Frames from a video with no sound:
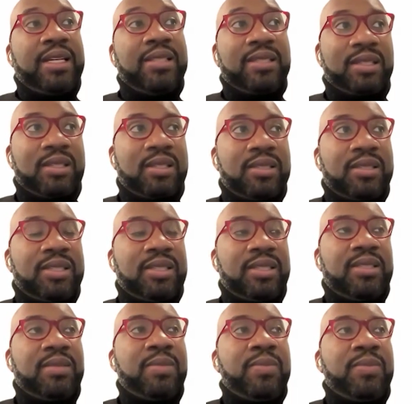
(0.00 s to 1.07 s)
a
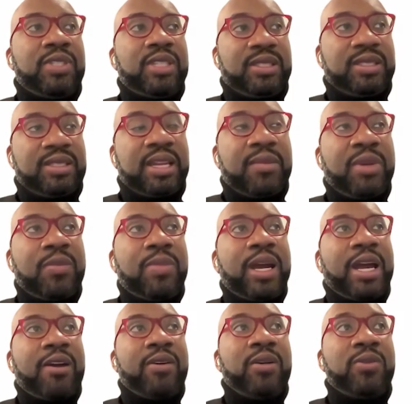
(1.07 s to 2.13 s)
systemic
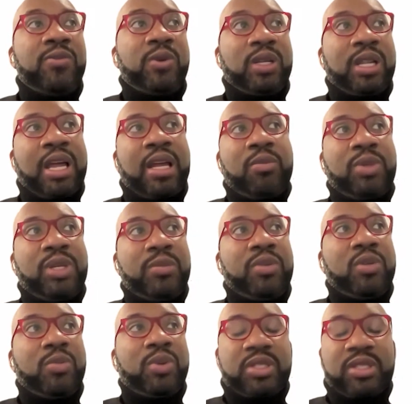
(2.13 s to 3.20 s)
barrier for a lot of people
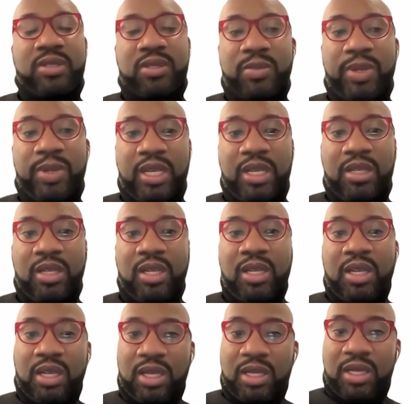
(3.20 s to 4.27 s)
to participate
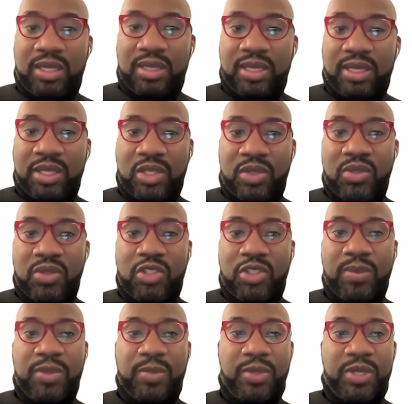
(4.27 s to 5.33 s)
in these
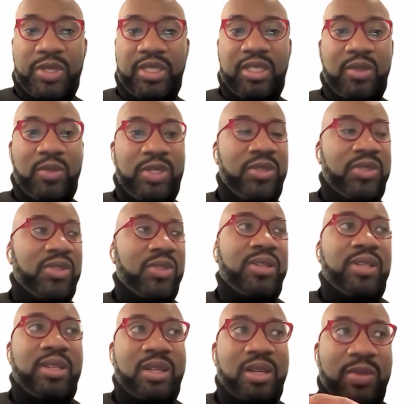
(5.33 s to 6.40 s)
internships, particularly when you start
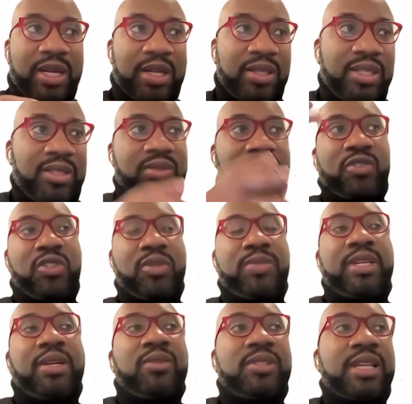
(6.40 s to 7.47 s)
thinking about internships
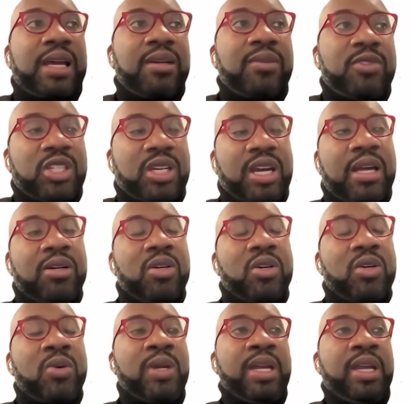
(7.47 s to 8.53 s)
outside of Chicago.